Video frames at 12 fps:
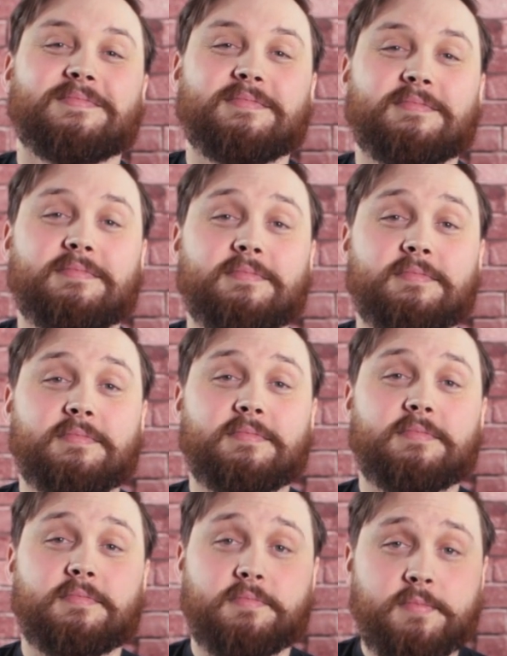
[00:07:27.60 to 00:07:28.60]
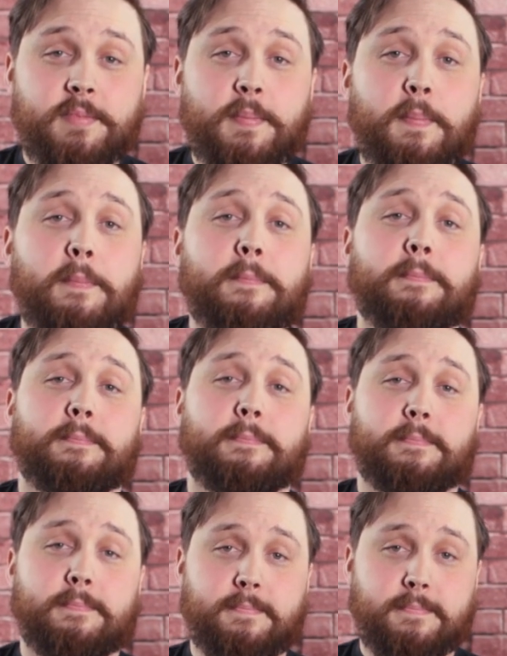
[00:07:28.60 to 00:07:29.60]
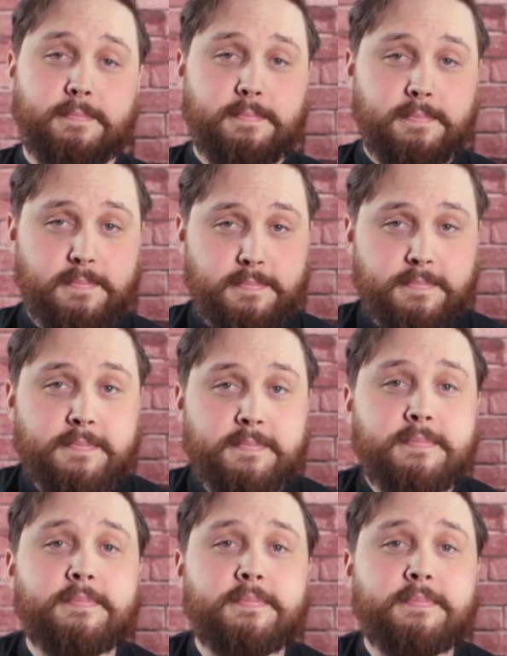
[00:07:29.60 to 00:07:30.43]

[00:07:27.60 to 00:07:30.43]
This person isn't speaking.